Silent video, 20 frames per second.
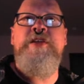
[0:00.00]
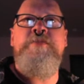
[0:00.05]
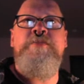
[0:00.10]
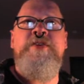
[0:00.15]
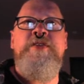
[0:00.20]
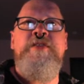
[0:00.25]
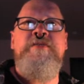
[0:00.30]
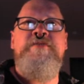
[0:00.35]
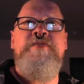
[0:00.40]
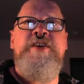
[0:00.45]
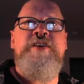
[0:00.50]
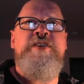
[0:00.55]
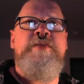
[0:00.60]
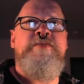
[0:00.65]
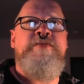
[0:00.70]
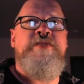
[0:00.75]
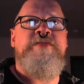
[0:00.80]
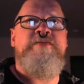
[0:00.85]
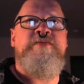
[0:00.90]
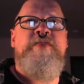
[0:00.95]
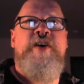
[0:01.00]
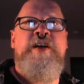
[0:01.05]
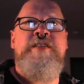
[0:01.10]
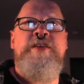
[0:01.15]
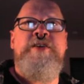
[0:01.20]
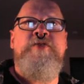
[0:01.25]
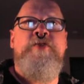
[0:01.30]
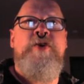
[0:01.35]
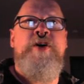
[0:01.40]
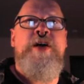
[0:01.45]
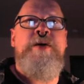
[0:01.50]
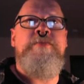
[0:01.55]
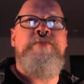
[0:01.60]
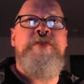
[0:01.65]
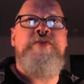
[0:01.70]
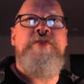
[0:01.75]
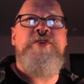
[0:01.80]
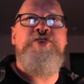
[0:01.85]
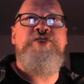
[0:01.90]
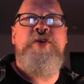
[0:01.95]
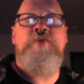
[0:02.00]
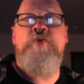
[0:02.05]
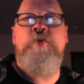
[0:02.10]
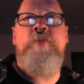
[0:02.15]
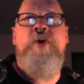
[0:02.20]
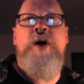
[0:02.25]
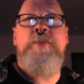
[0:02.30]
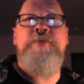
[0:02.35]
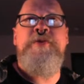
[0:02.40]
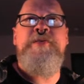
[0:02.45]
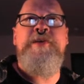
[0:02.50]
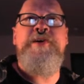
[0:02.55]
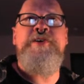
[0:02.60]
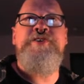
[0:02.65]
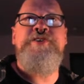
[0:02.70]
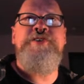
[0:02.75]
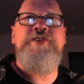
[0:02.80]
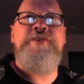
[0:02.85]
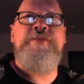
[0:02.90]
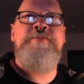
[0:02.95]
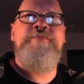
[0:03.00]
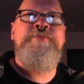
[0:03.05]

be the victims in violent crime than the general population.